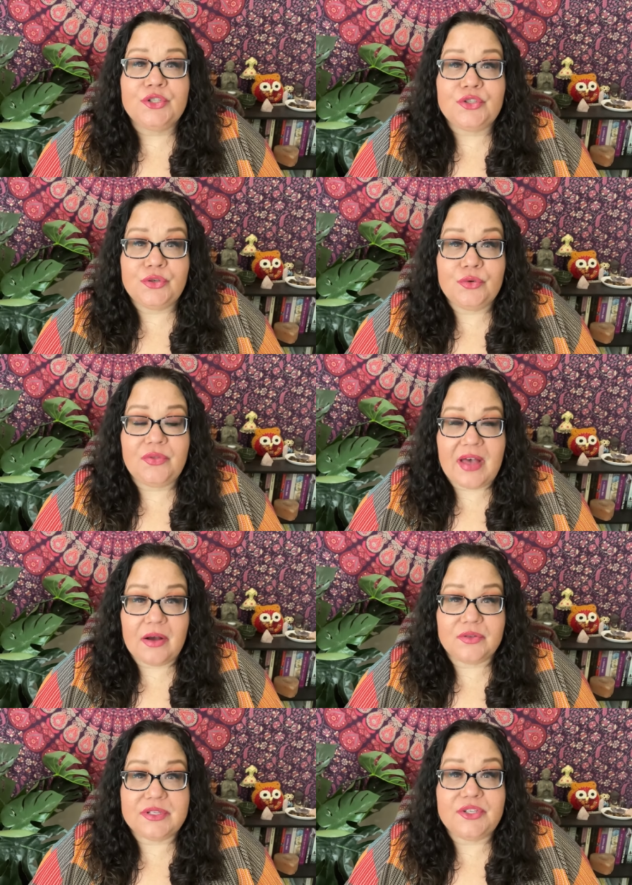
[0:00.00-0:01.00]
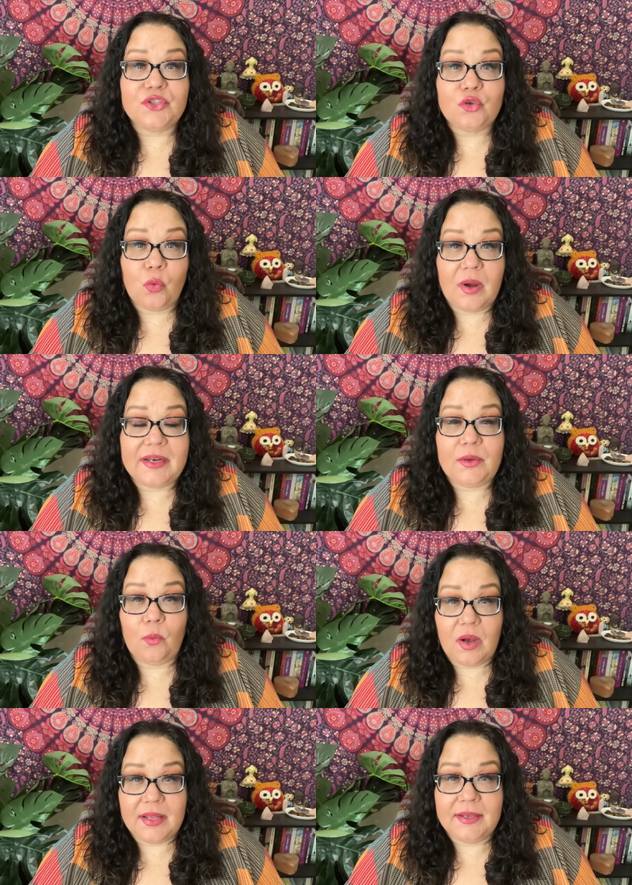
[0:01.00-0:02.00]

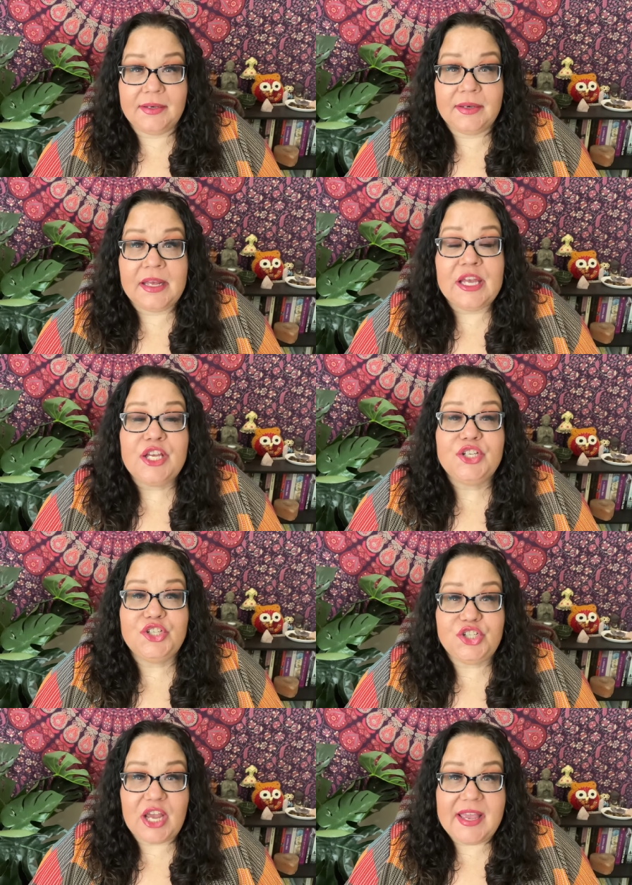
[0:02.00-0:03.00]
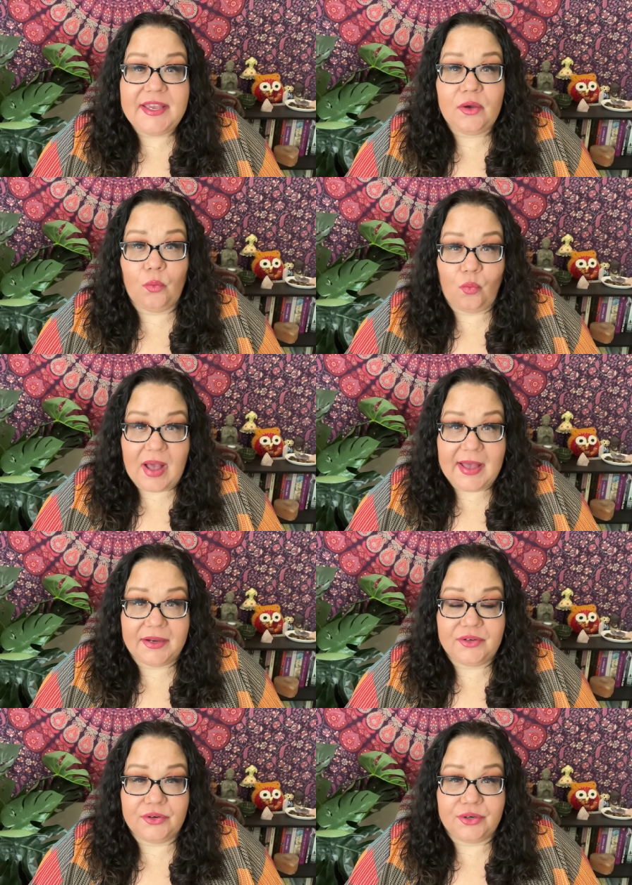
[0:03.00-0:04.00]
2021, Jake
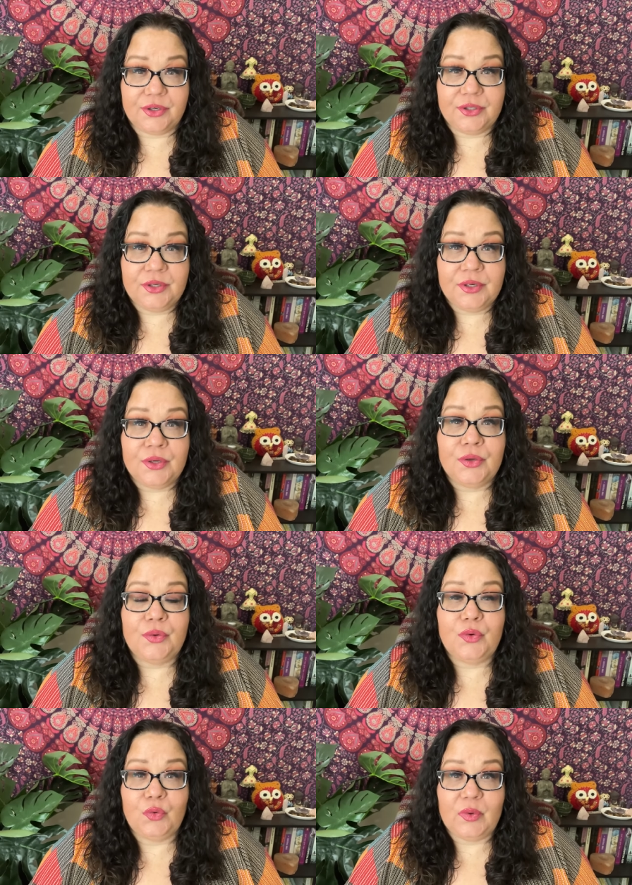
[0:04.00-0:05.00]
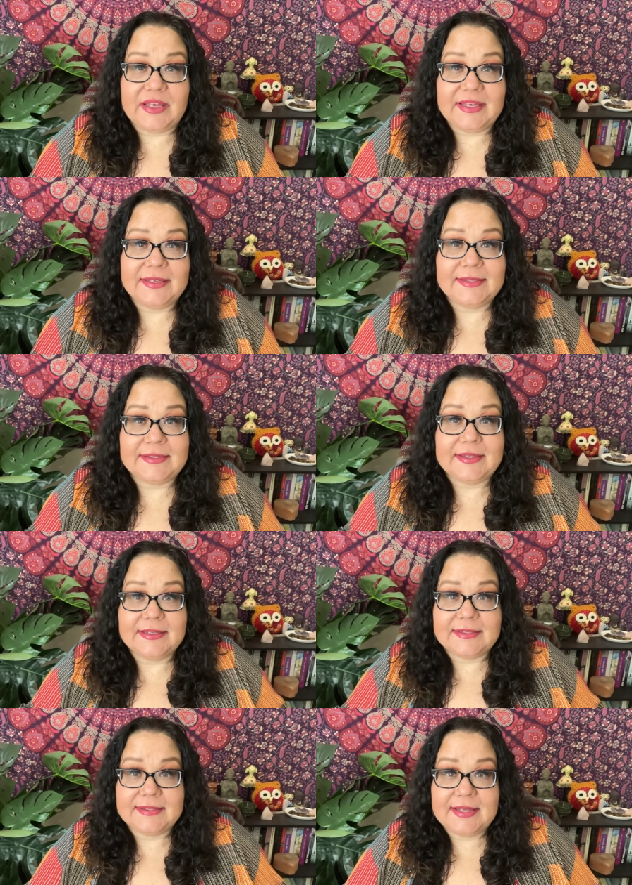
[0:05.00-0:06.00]
Wagner, who is the
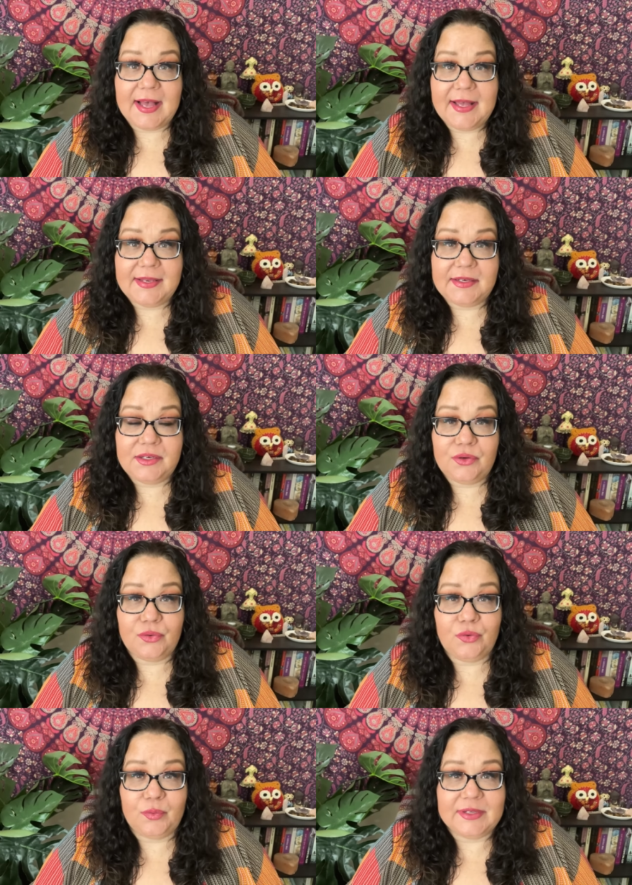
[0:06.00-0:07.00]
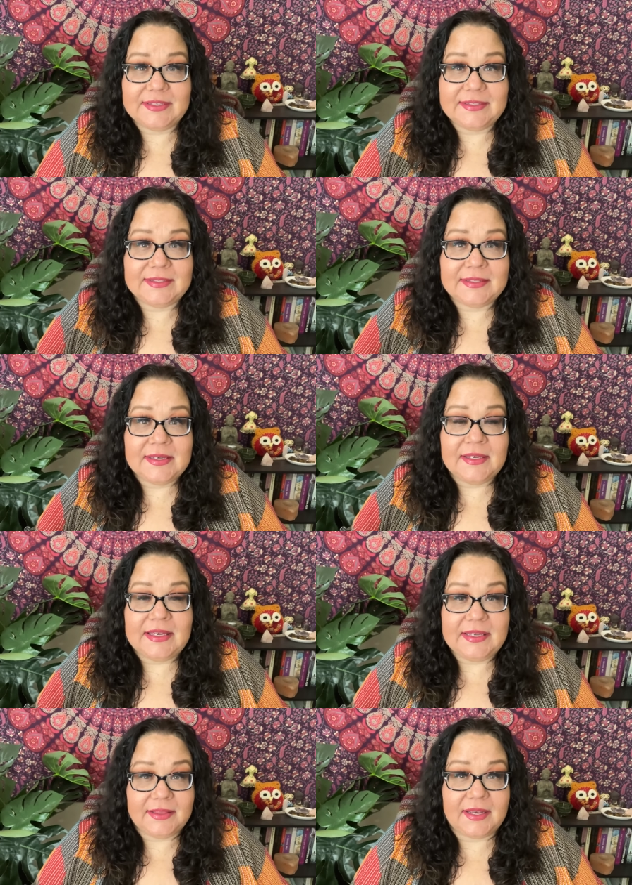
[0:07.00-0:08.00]
son who was
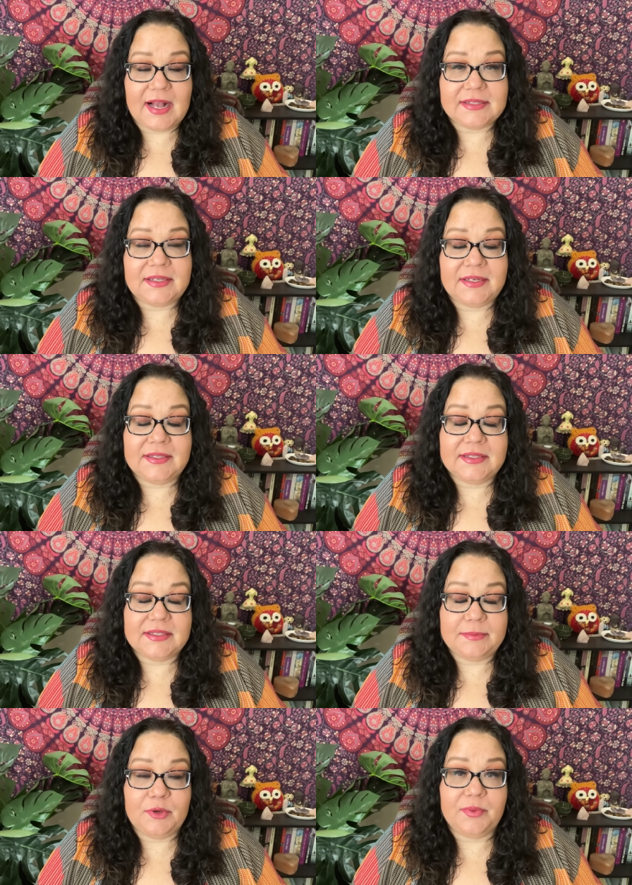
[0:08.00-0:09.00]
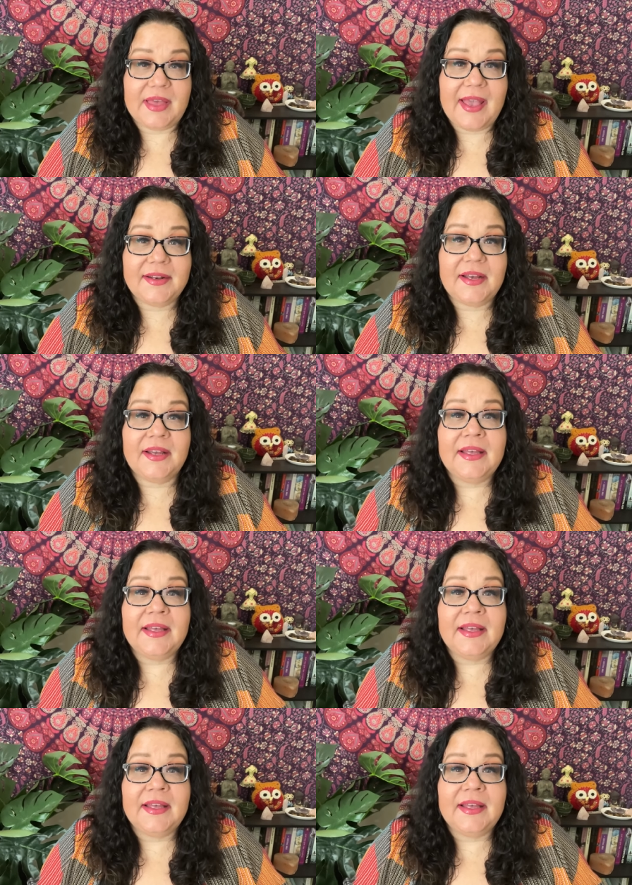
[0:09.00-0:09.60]
in the custody dispute with Hannah,